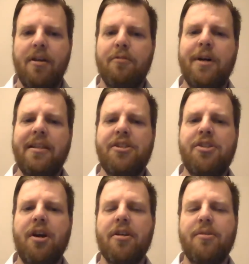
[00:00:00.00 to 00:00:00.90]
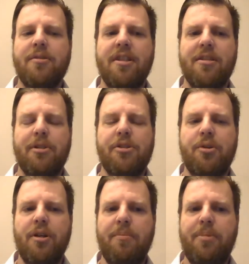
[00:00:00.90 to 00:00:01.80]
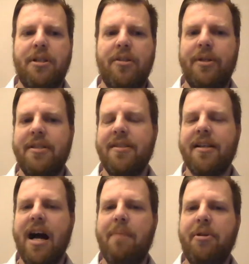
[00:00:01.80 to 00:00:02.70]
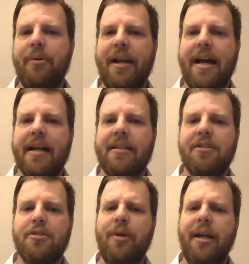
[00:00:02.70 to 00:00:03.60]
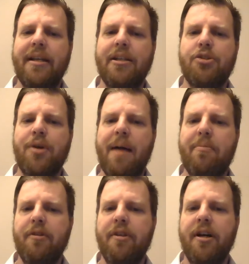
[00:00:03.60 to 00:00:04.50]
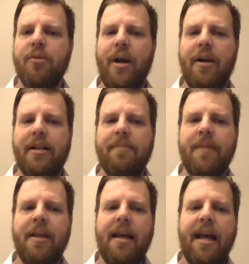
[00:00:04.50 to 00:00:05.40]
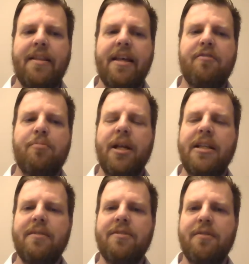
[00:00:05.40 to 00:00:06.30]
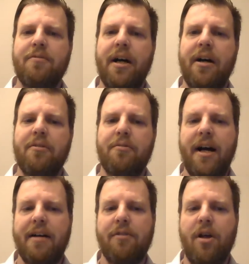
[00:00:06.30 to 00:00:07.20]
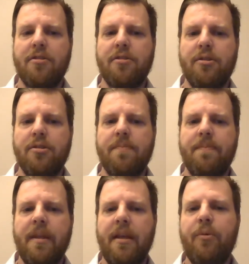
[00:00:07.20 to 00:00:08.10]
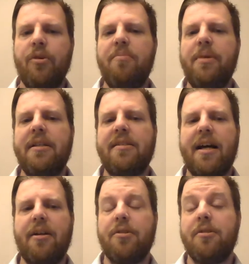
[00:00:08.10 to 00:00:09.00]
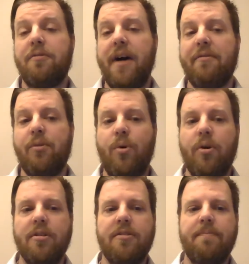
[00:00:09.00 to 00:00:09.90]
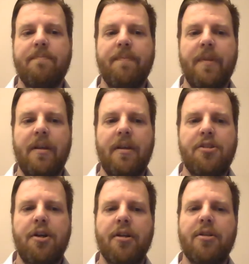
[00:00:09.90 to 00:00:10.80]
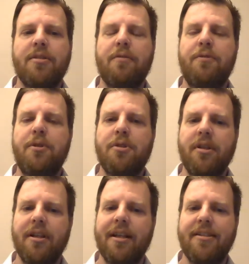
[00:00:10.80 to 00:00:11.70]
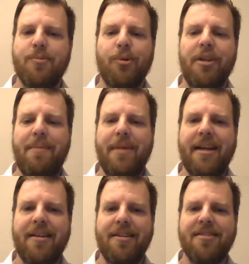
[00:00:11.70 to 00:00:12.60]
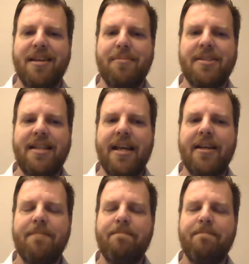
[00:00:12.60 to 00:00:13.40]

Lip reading: Finally, she argues that the majority opinion reads the Copyright Act as creating a trap for the unwary, and that if plaintiffs had filed five lawsuits, it would have been entitled to five awards. She argues that future litigants will not make the same mistake.